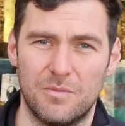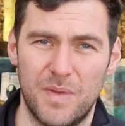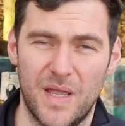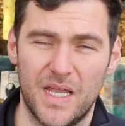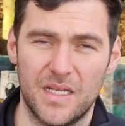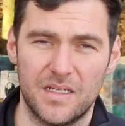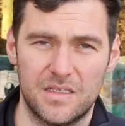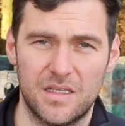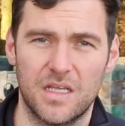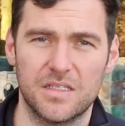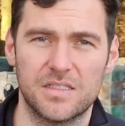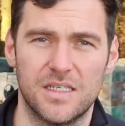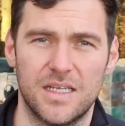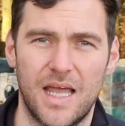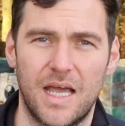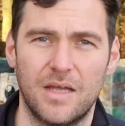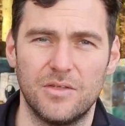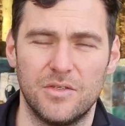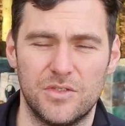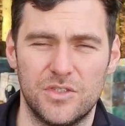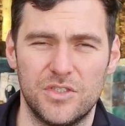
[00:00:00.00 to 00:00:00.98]
but it does
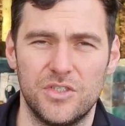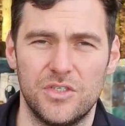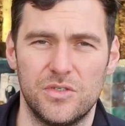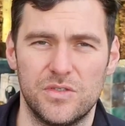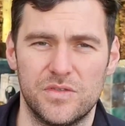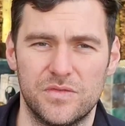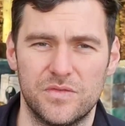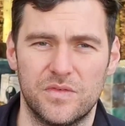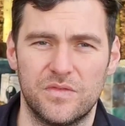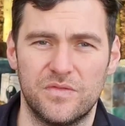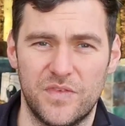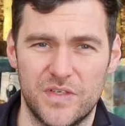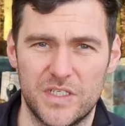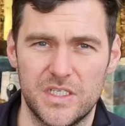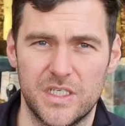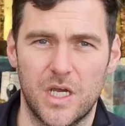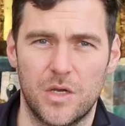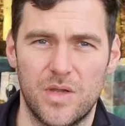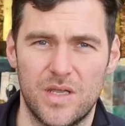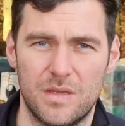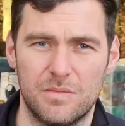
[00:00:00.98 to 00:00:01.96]
allow you to use
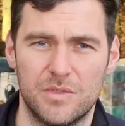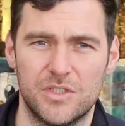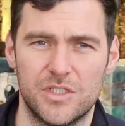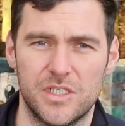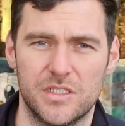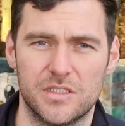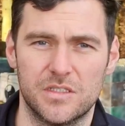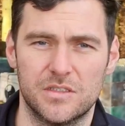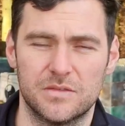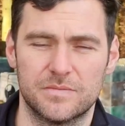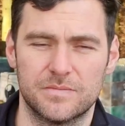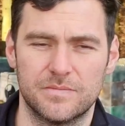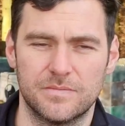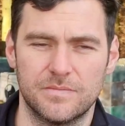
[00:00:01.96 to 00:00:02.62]
video images.